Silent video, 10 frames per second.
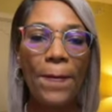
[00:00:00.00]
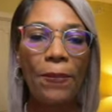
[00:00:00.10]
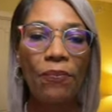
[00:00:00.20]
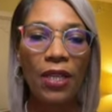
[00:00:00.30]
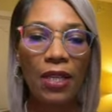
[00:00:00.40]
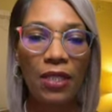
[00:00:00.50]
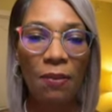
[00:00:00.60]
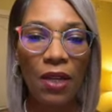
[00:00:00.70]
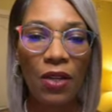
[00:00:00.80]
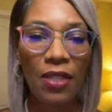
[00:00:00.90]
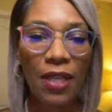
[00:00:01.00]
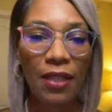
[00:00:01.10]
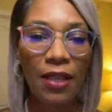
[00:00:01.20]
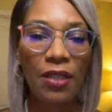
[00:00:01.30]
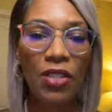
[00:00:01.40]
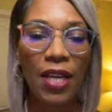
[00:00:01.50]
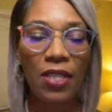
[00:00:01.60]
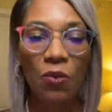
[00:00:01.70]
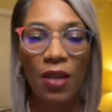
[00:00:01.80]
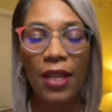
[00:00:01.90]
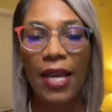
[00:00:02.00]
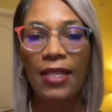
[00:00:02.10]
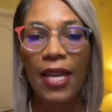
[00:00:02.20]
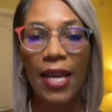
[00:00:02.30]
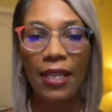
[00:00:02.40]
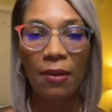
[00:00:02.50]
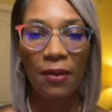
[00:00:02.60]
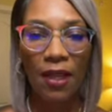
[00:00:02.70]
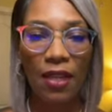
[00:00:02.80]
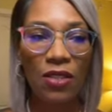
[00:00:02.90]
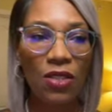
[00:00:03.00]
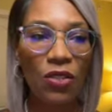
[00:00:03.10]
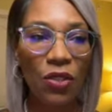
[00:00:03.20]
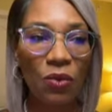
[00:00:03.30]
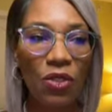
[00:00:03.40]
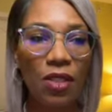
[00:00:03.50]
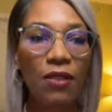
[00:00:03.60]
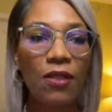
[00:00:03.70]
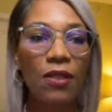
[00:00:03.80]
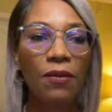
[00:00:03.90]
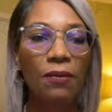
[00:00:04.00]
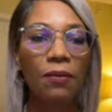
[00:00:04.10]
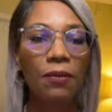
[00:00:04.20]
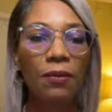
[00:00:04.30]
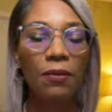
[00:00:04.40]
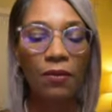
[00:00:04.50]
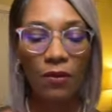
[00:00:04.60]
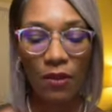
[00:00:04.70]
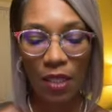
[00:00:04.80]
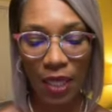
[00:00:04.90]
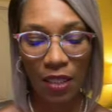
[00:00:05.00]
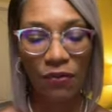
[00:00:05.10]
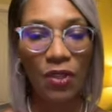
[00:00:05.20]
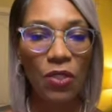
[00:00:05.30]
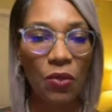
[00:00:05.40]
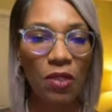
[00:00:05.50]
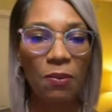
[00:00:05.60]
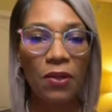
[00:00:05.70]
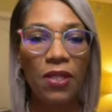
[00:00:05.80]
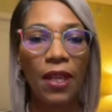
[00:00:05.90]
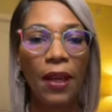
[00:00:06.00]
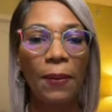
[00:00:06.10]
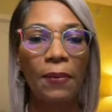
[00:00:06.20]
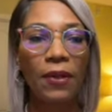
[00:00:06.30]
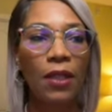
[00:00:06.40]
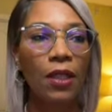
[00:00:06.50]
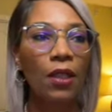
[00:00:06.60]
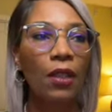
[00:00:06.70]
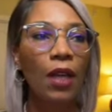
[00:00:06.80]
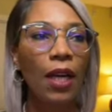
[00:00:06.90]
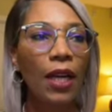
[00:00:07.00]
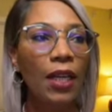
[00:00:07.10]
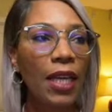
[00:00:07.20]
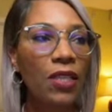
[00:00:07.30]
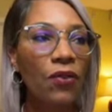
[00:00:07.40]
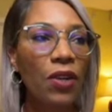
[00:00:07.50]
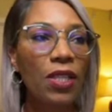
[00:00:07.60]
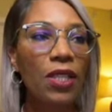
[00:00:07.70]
depend on technology as well as academic institutions, individuals per se. As far as the